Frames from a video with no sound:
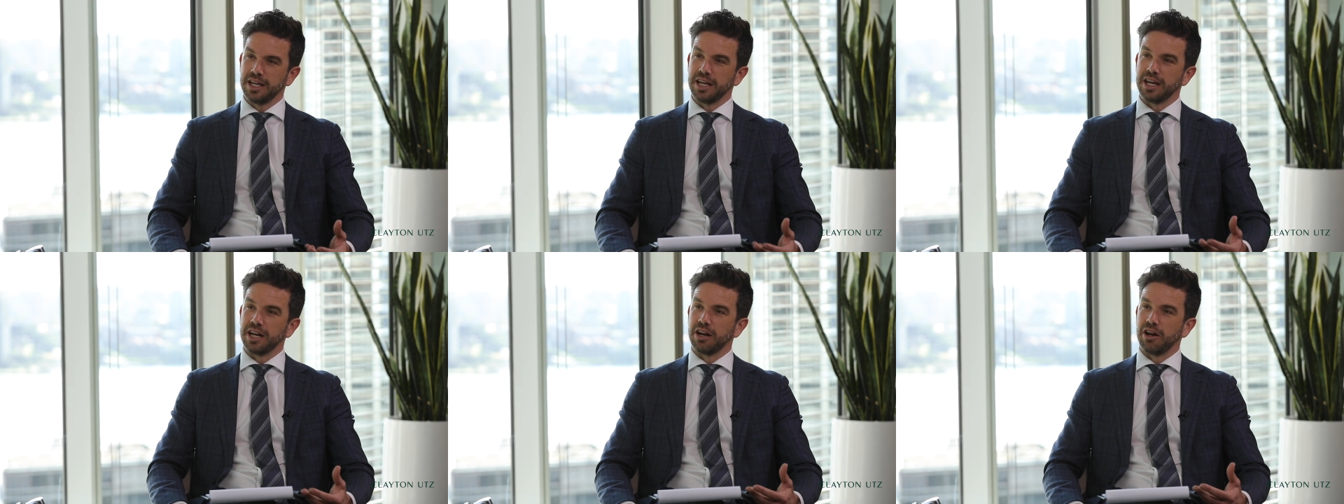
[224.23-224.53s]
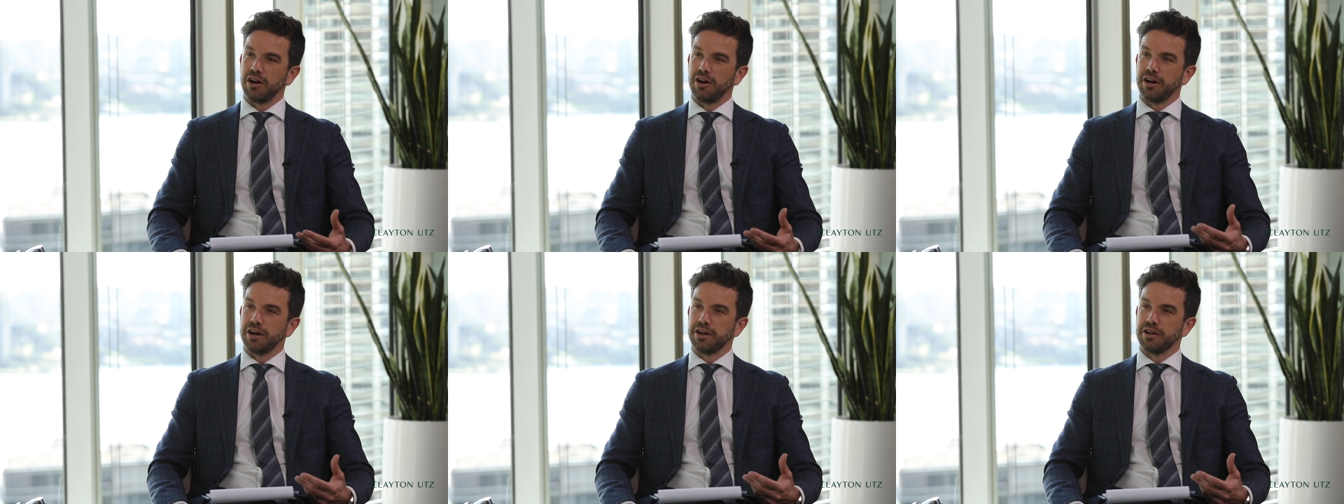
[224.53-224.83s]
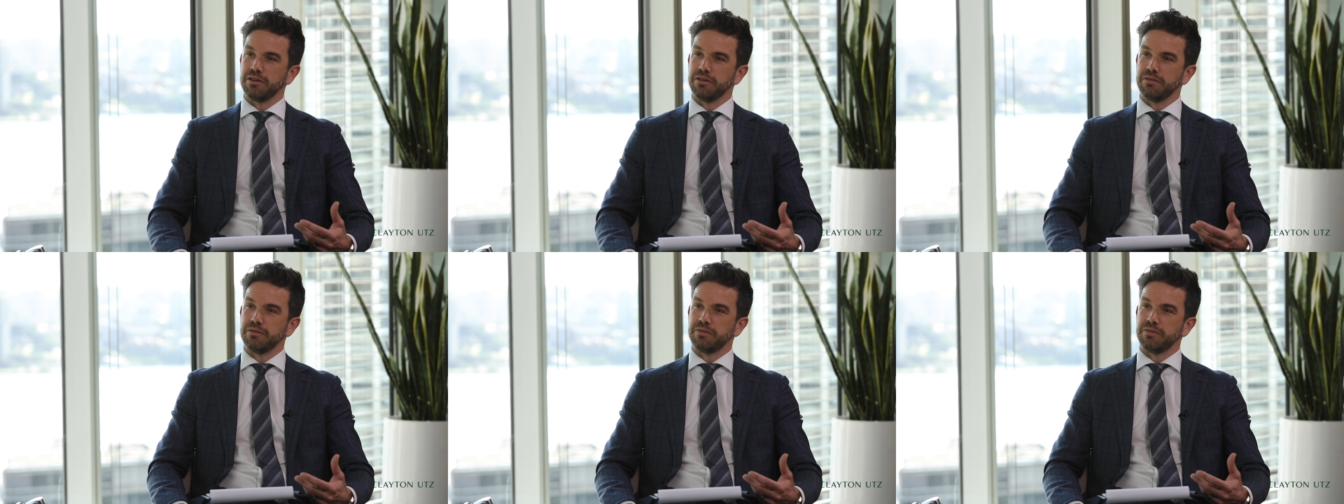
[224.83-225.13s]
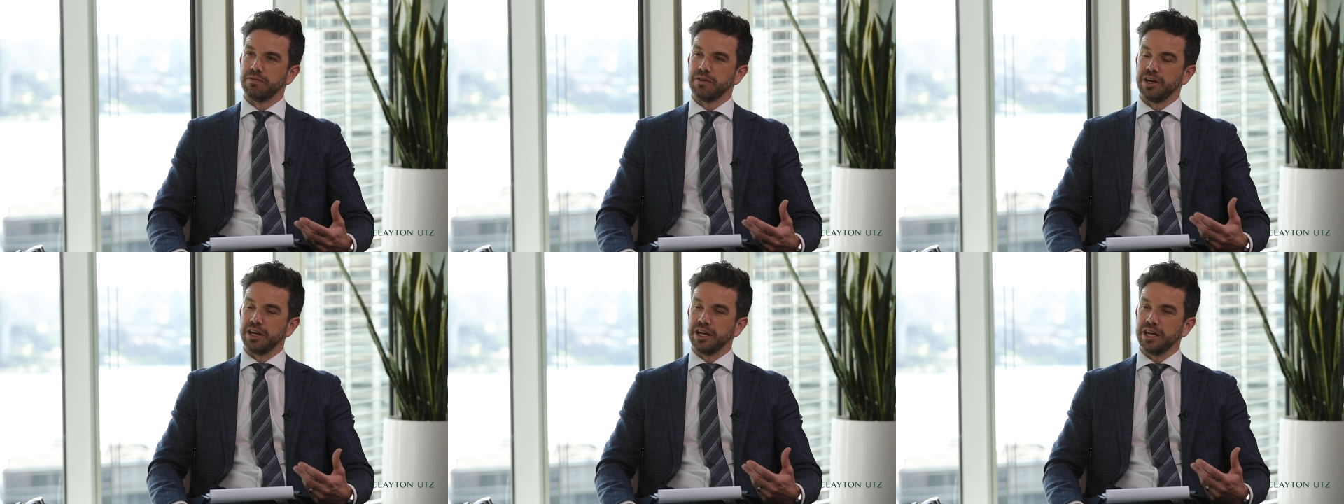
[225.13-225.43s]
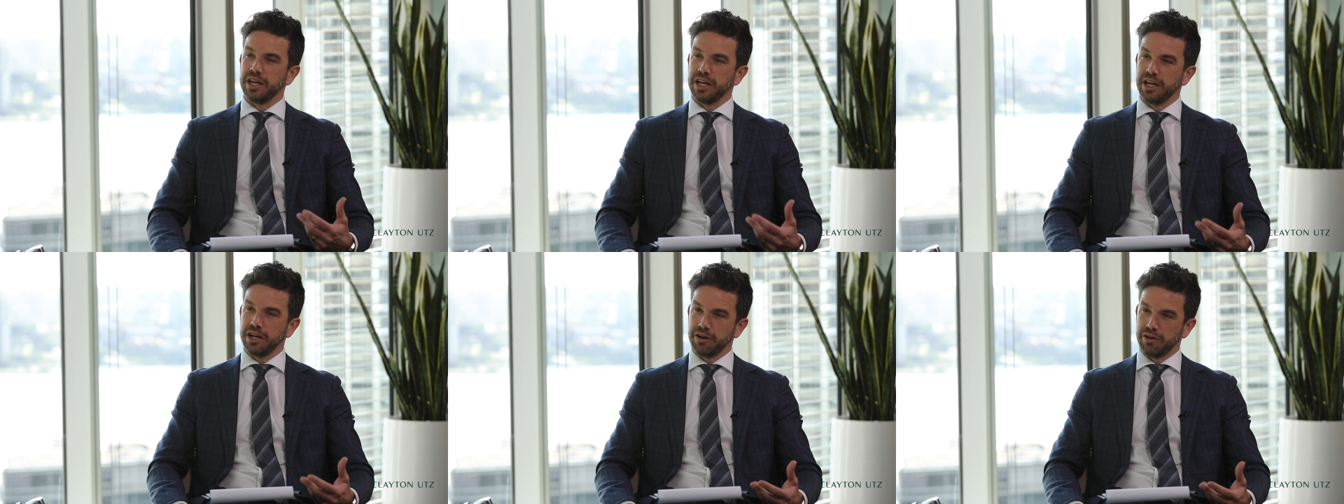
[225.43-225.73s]
in light of an
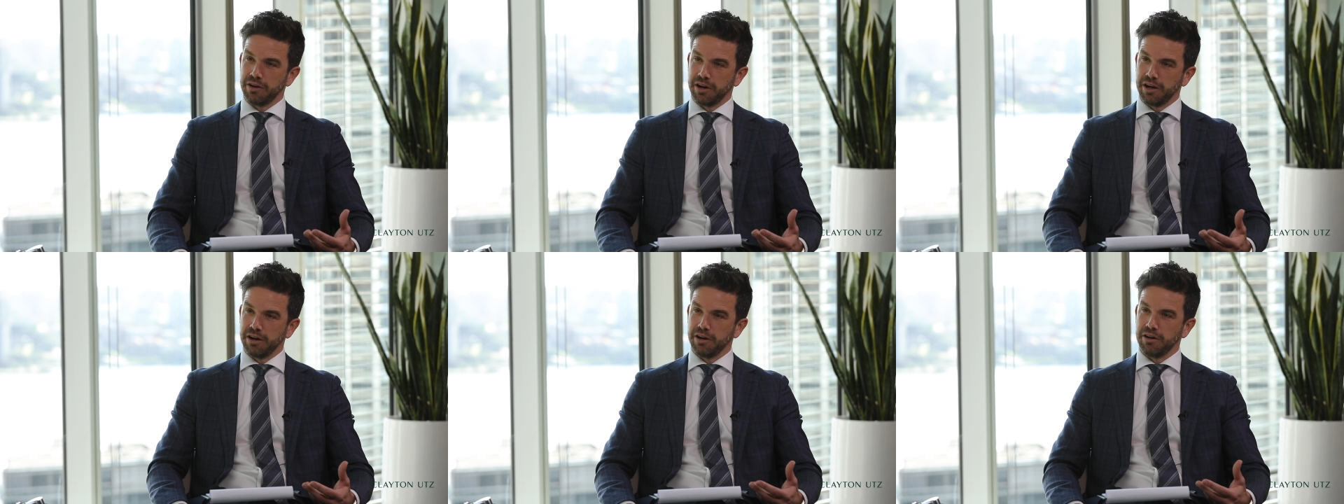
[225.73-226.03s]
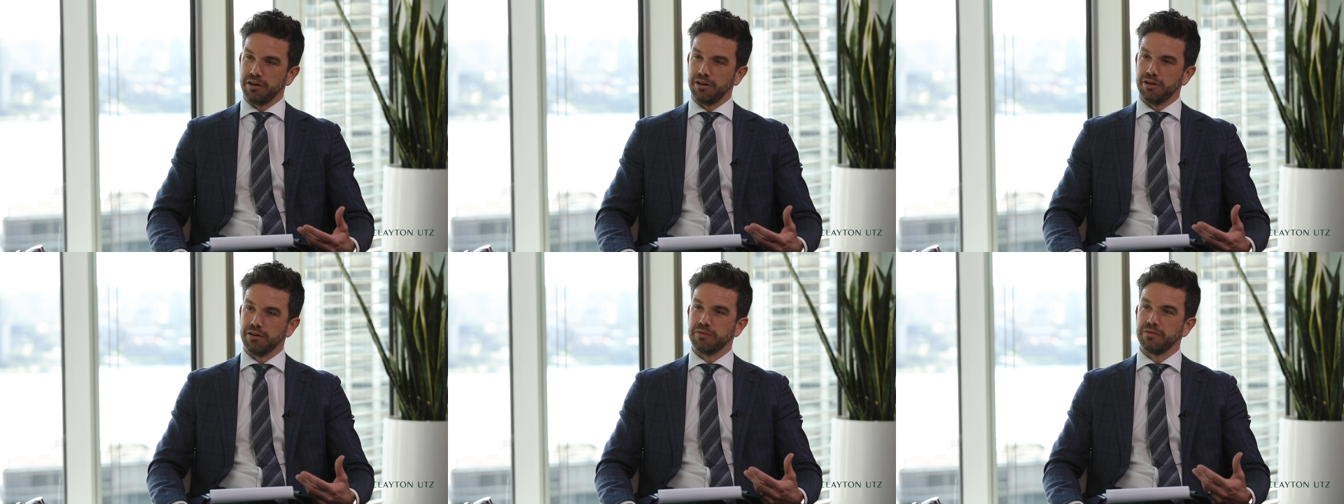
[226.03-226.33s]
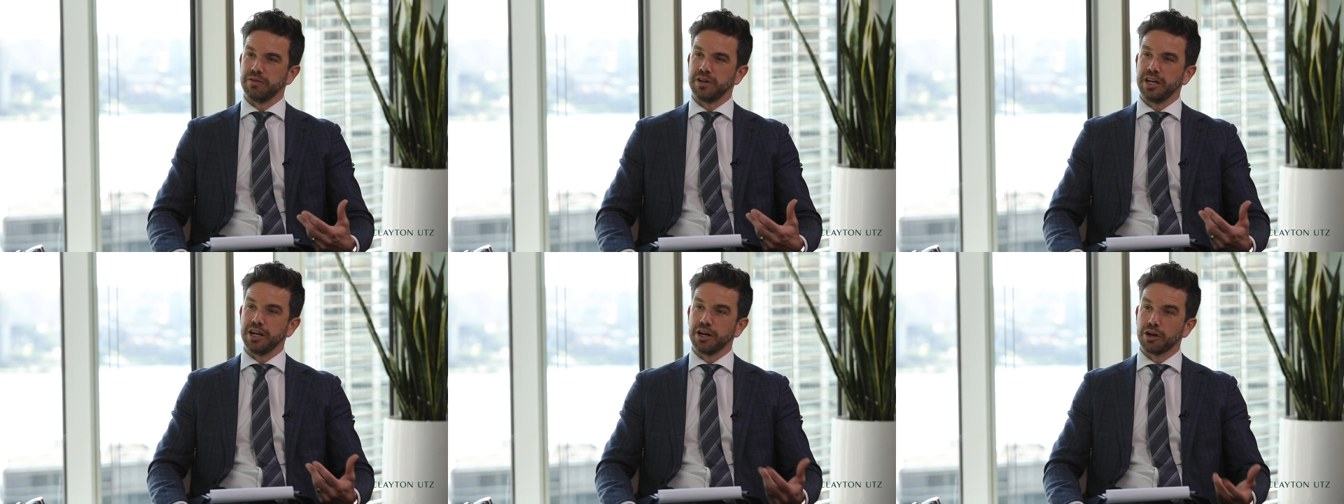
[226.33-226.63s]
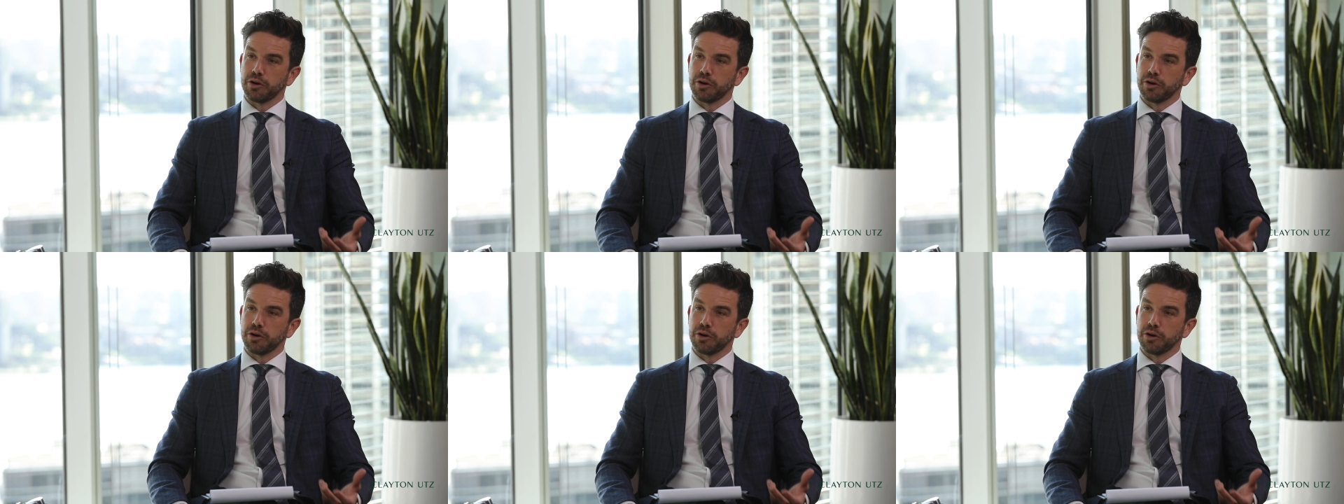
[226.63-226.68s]
era of